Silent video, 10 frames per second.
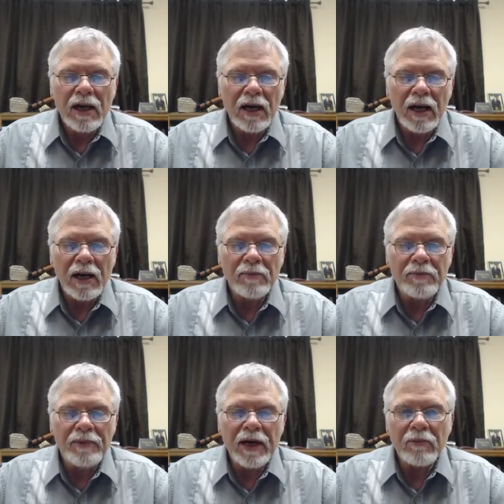uh,
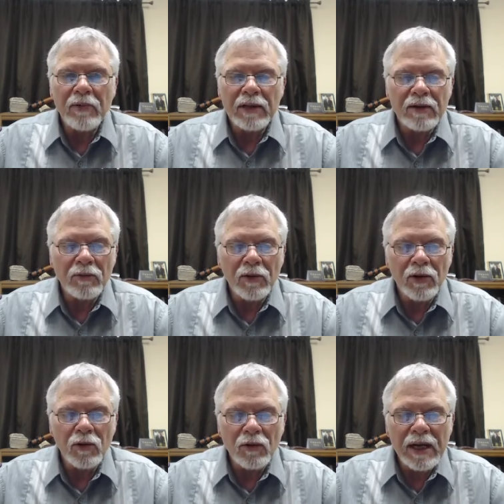but what the
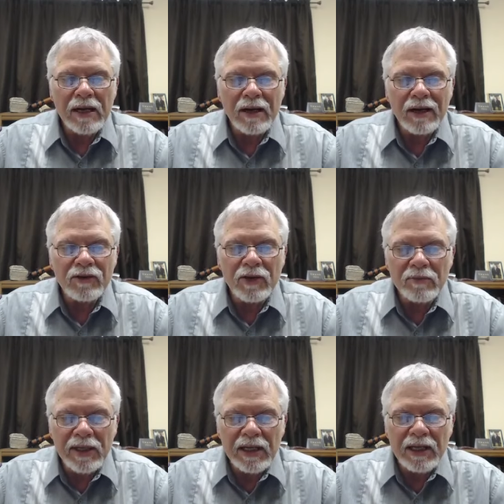word great also
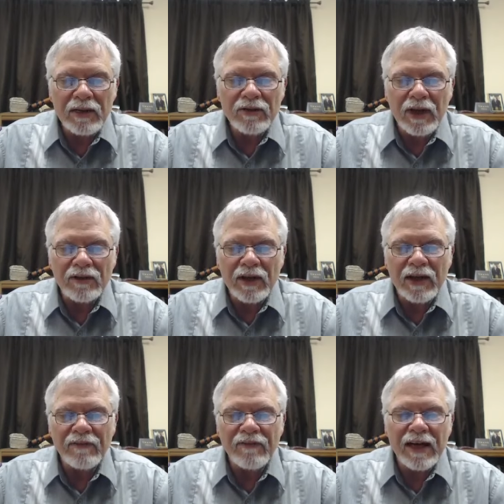means is it
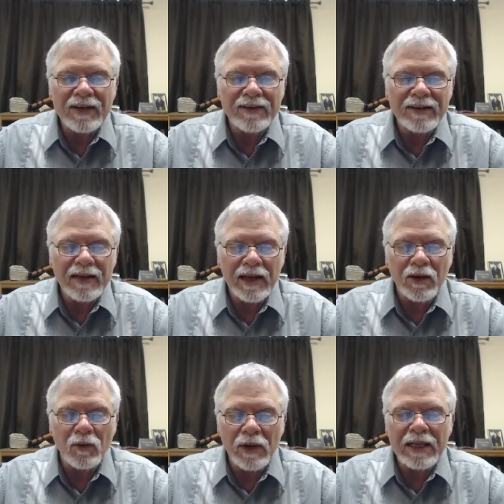affects, it
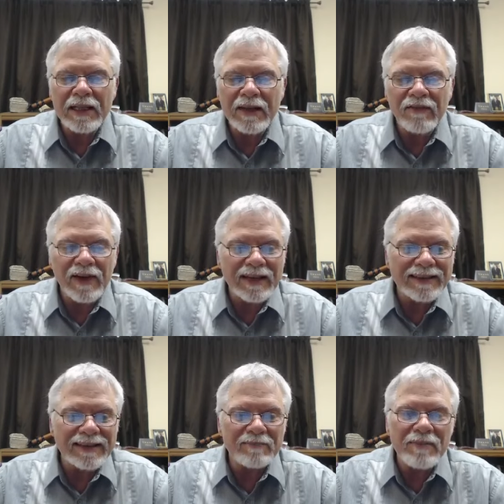greatly
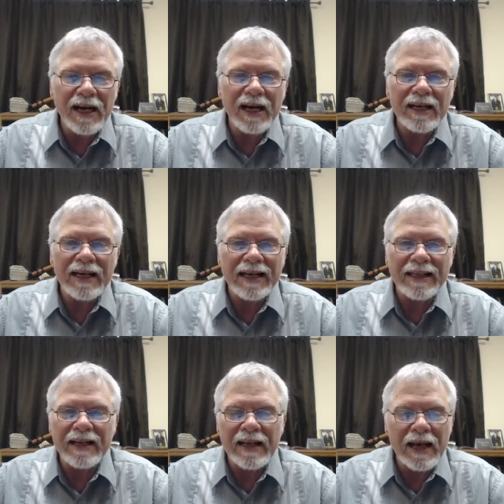affects the mind and
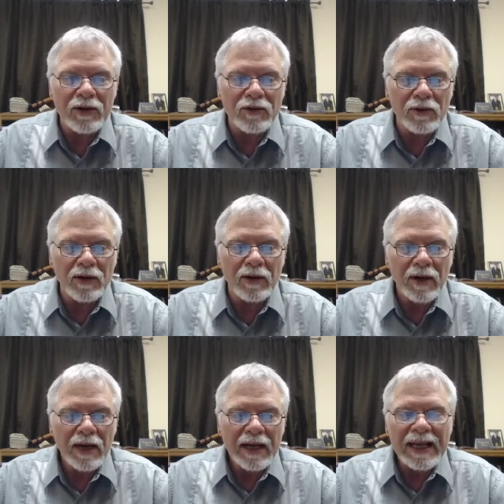the natural
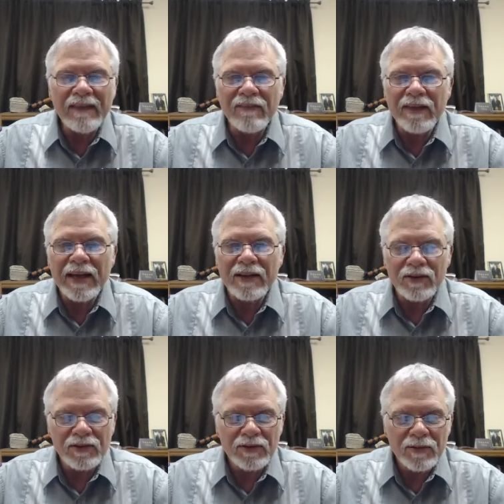
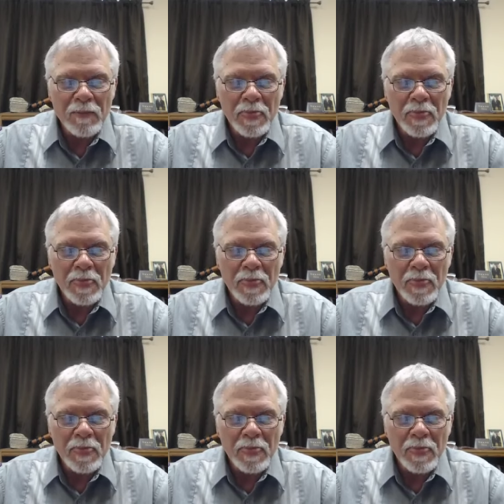events.